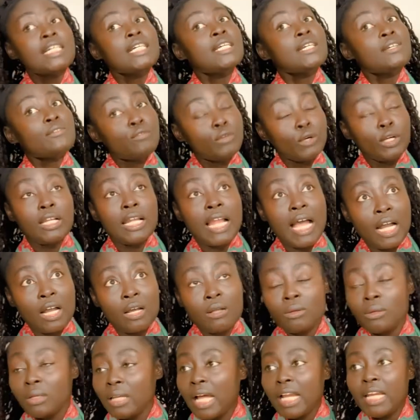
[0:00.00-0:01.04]
for a lack, of,
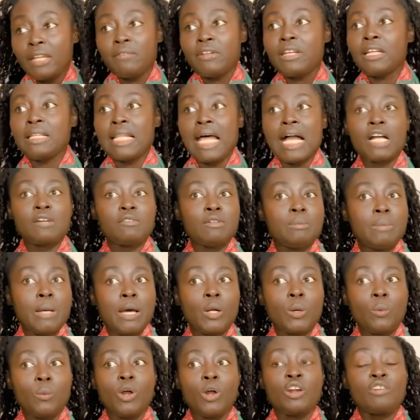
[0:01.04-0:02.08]
not even a lack of a better
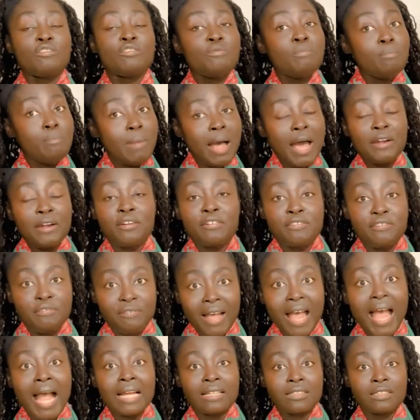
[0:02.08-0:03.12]
word, matter of
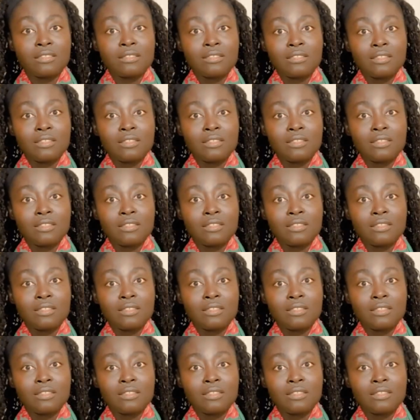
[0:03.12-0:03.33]
fact,